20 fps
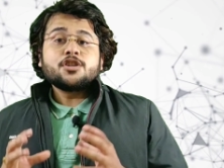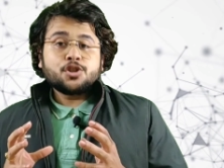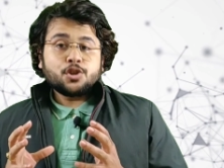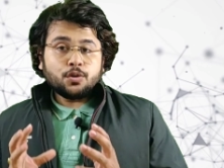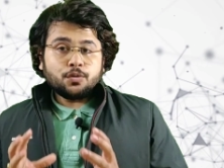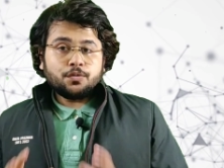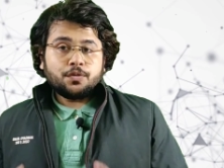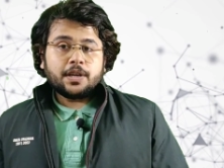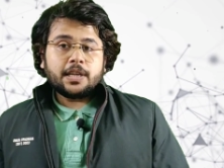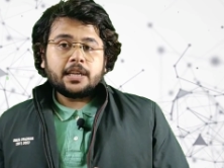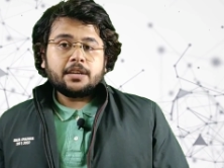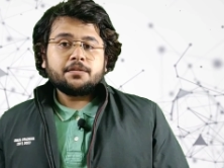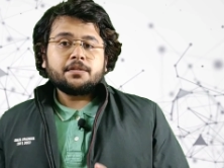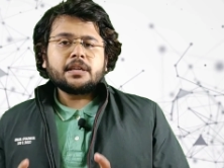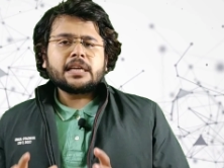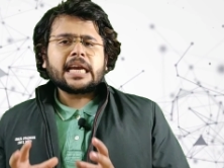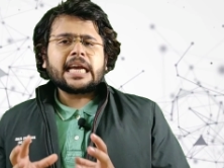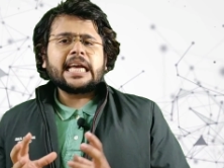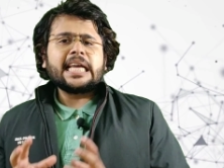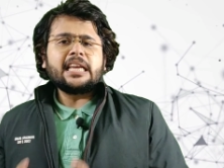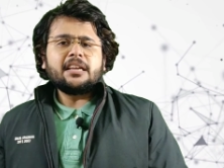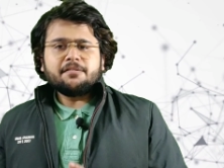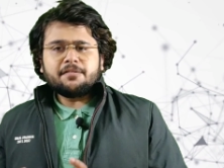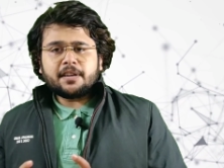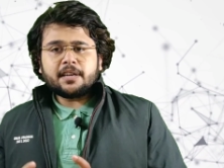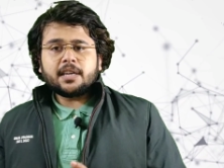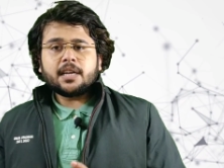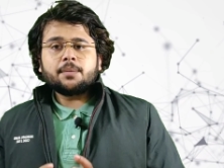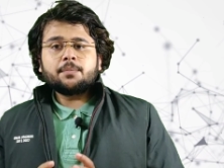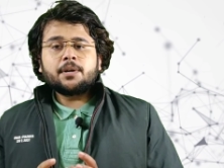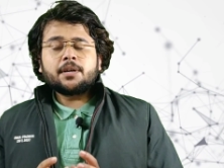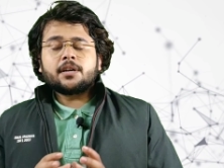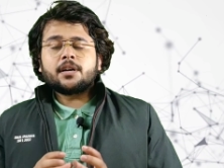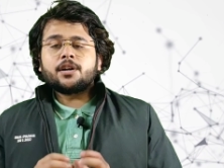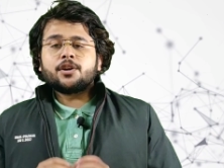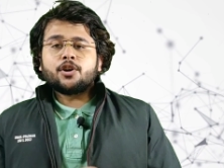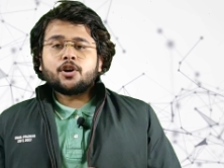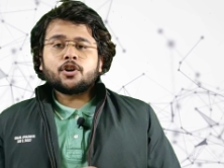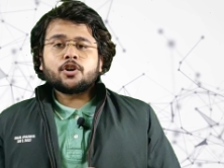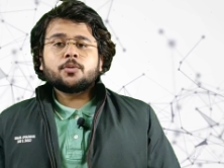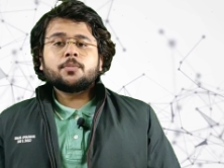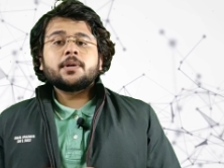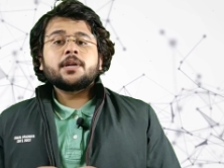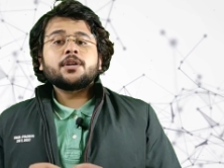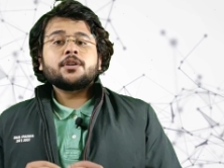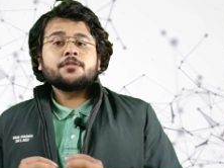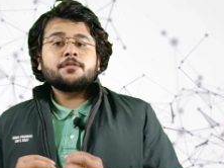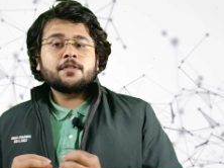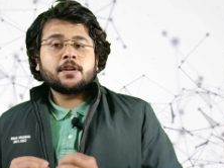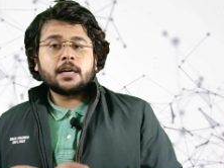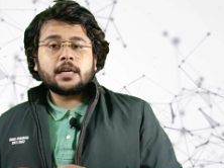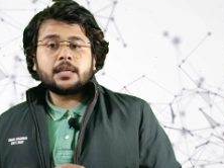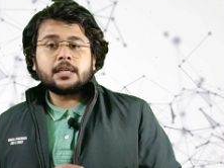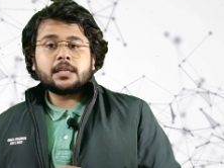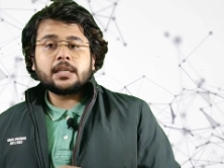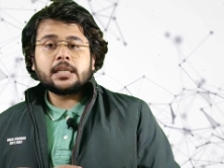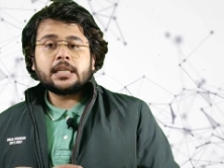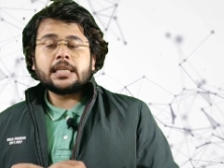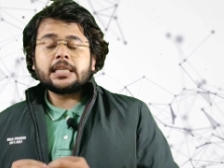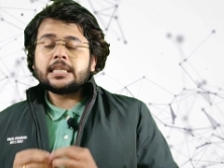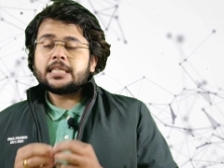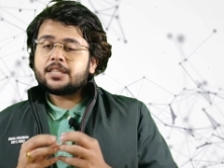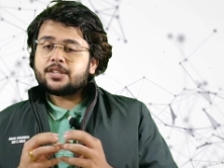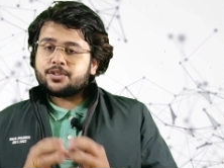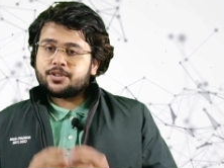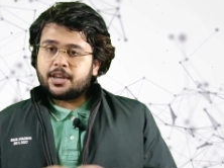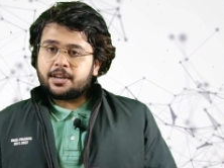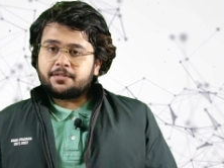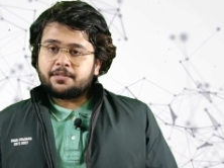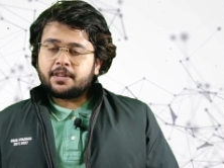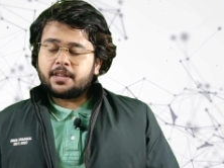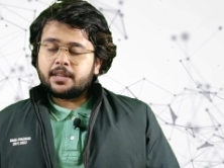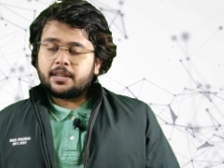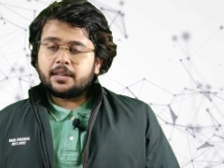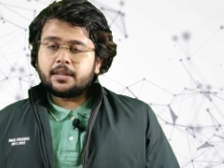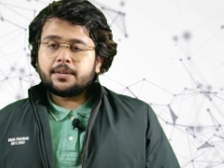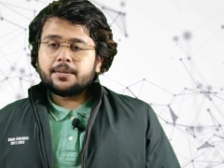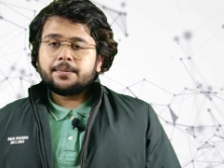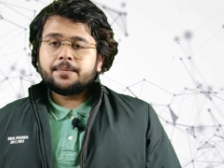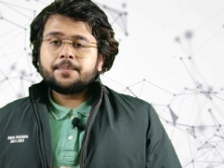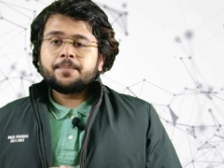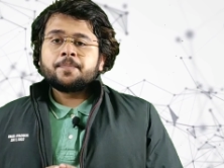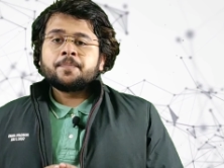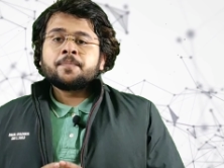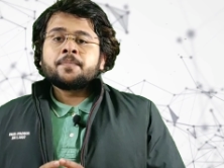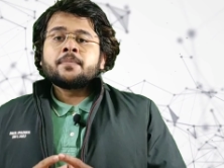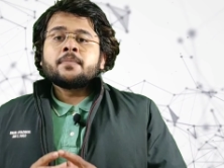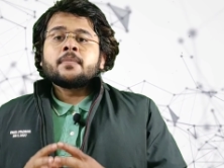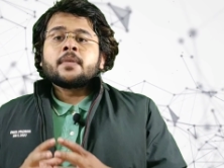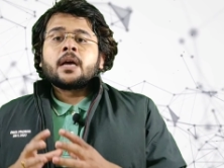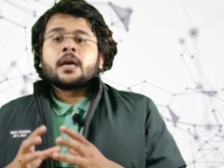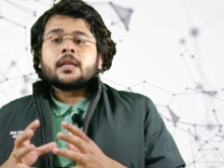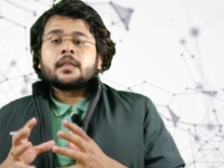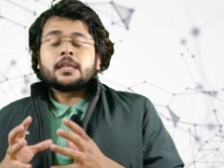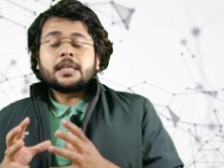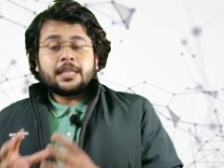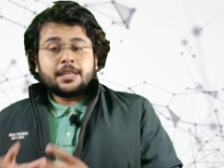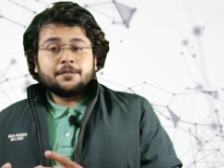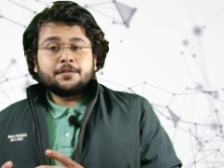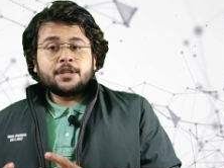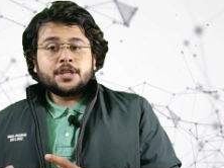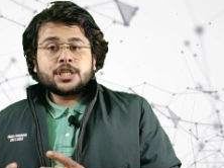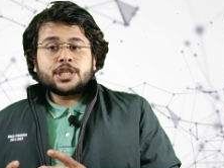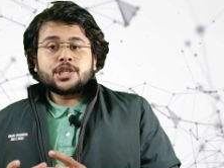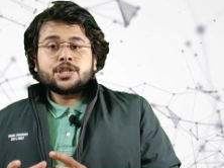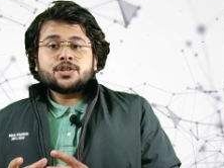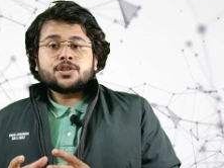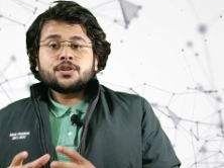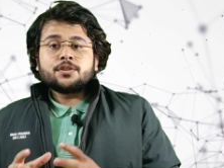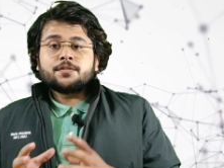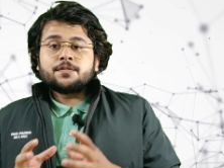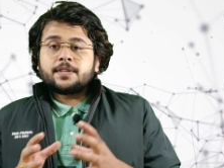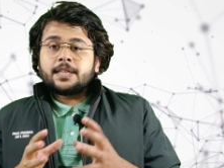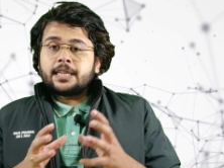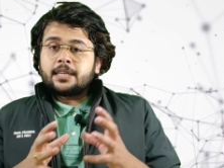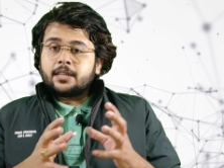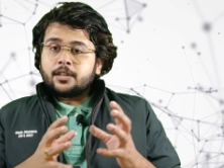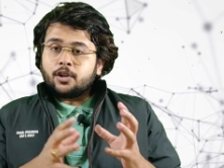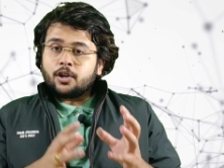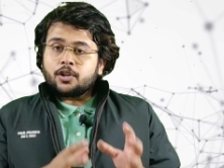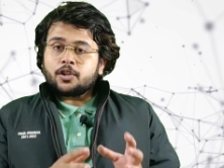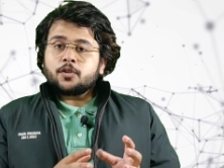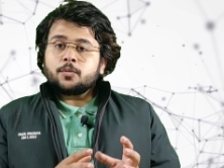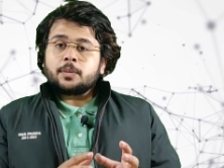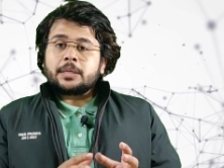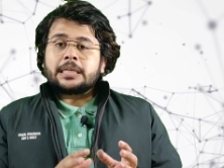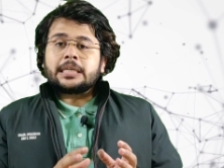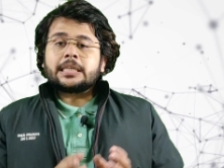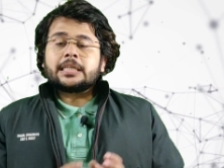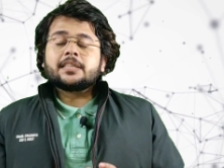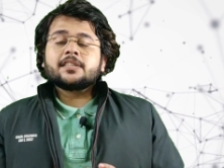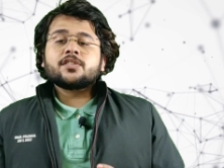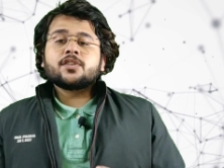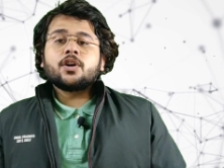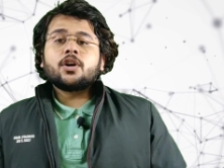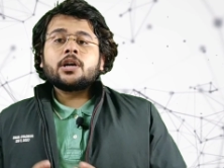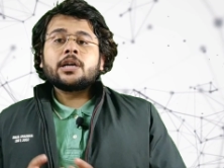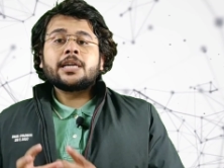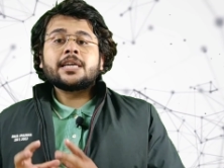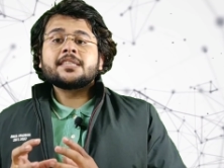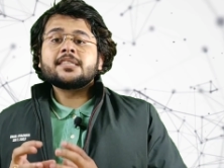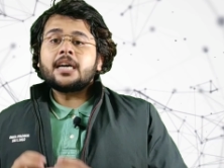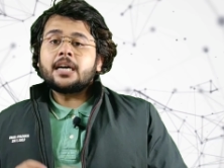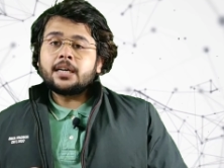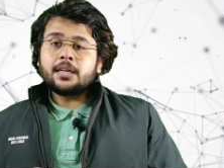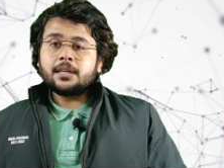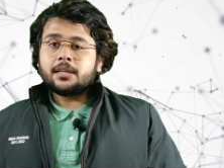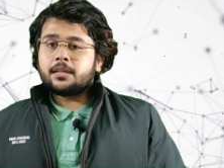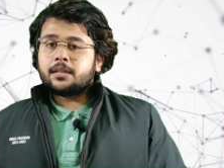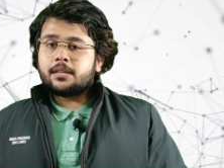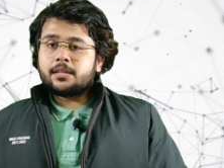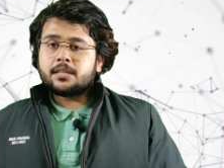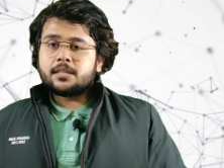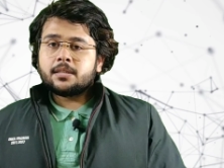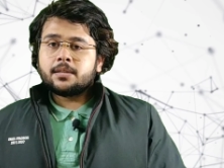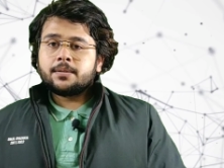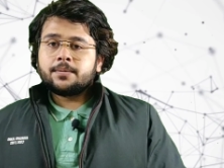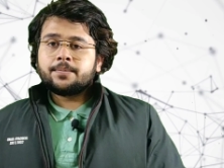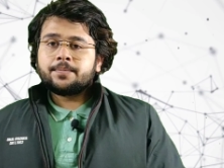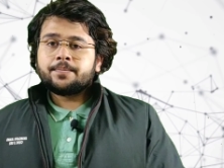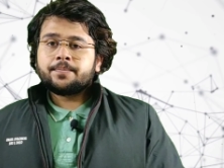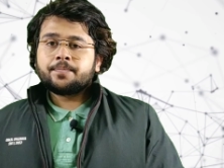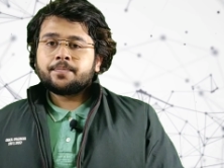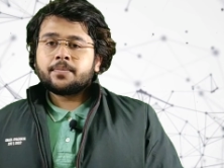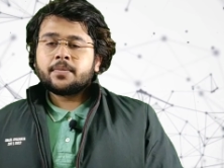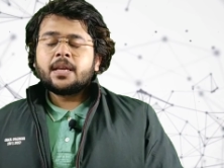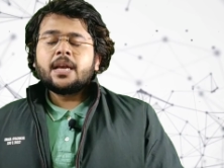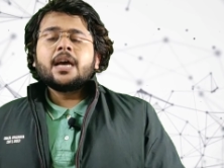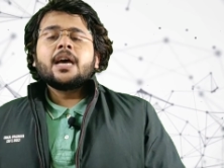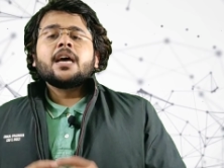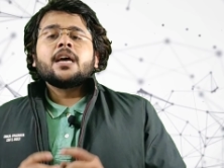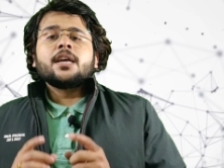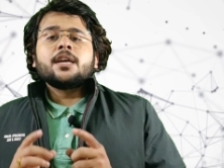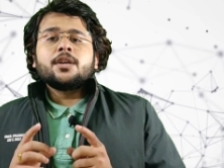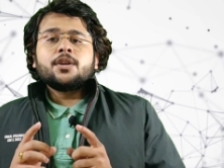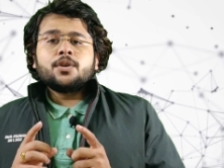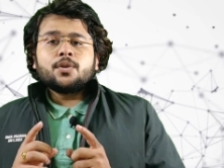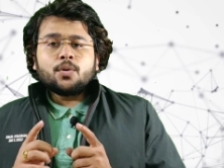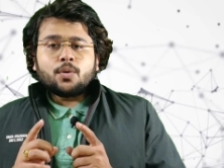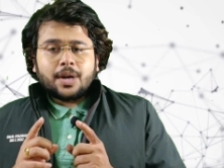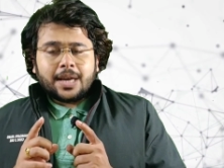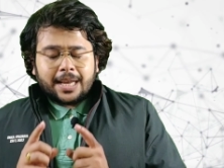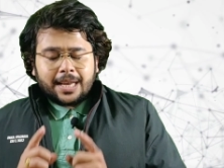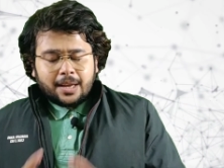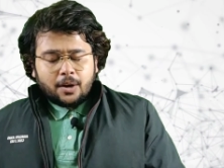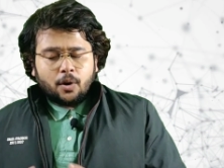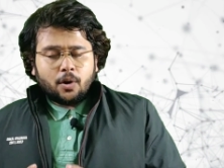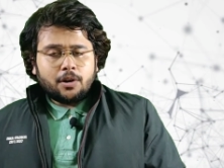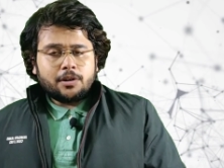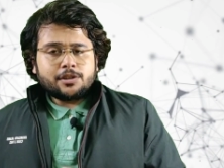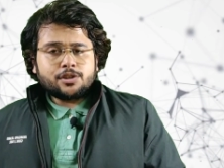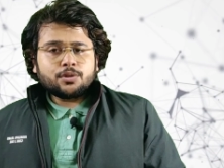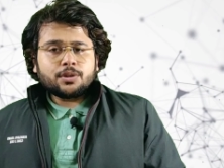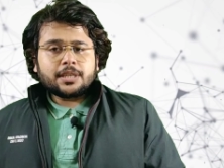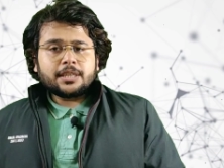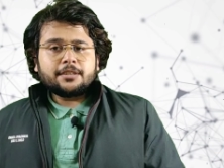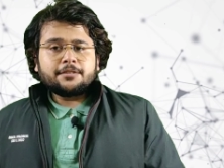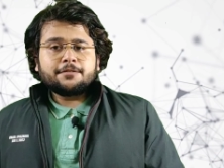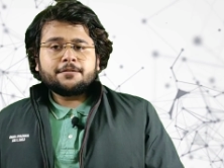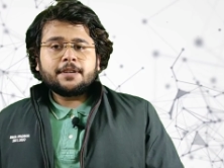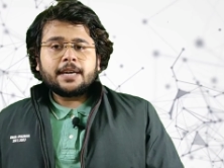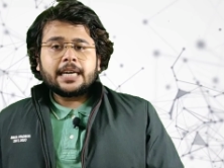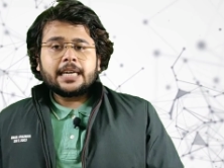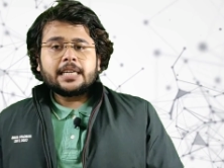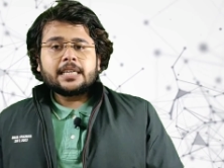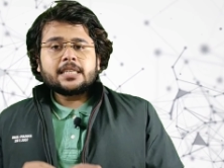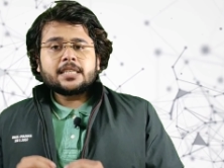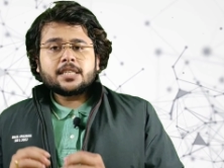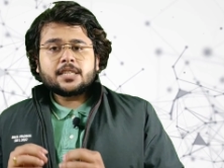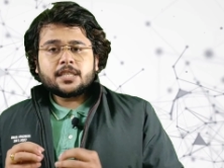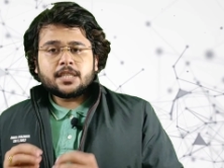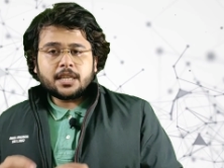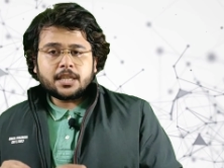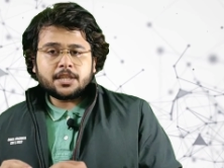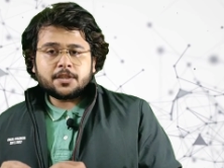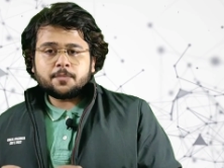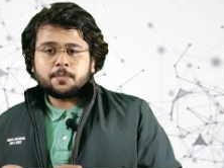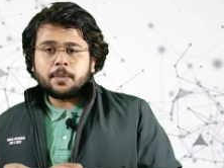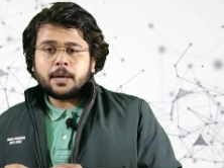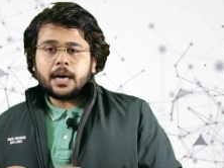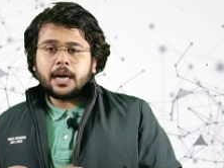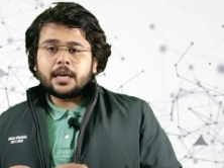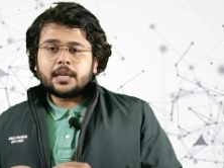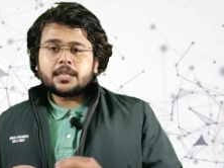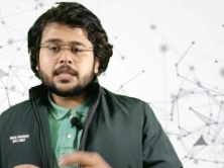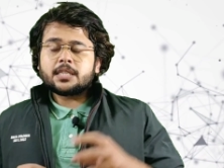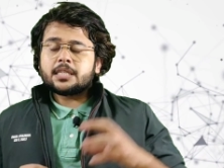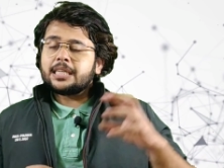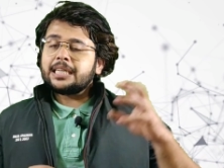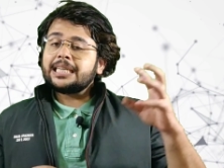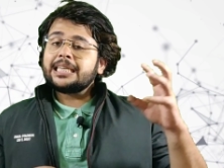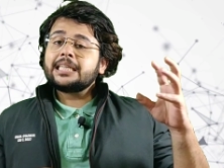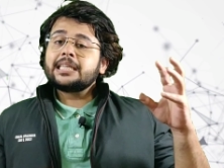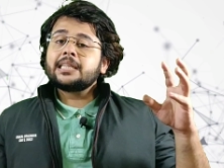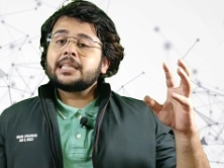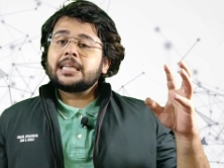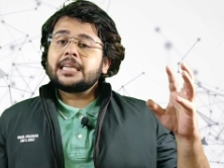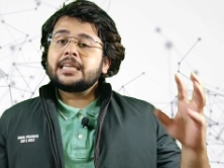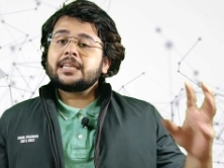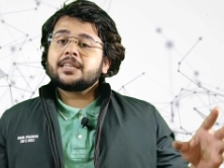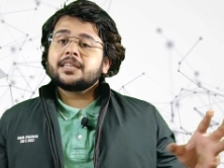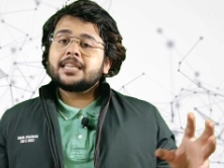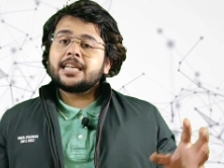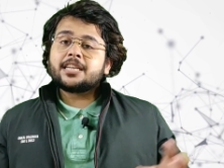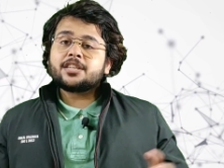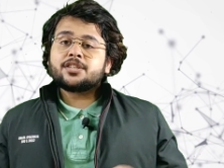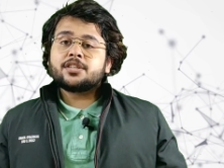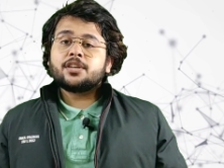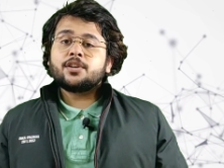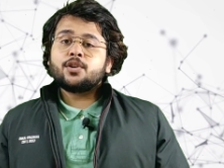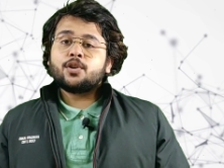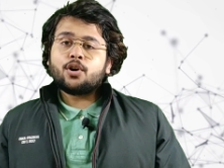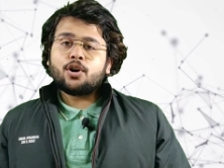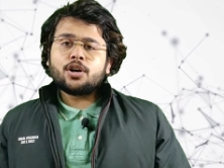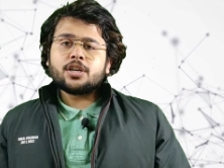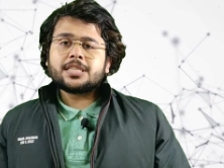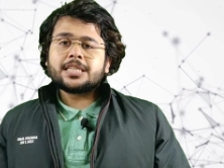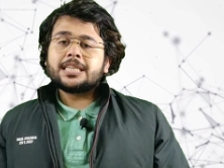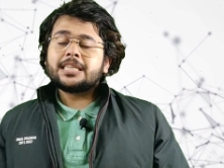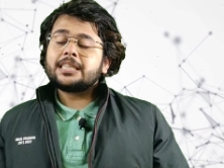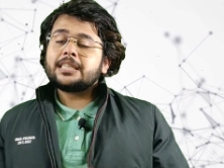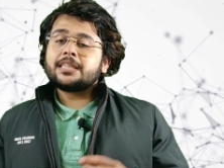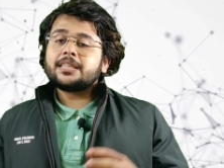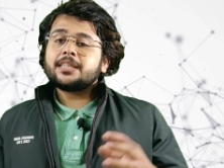So whenever any fundamental document of country is drafted, the divisions of that document is called as articles. You also can find such parts in international laws and